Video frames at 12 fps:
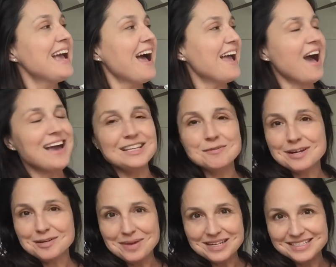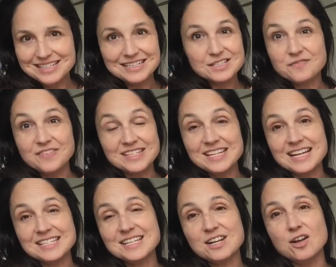I highly recommend it. It's
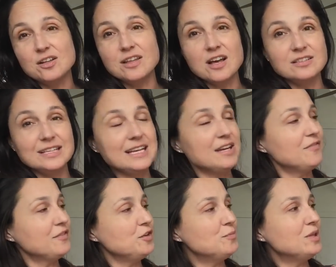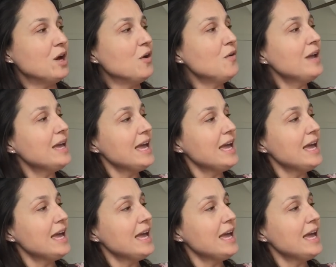fantastic. I'll link it for you below.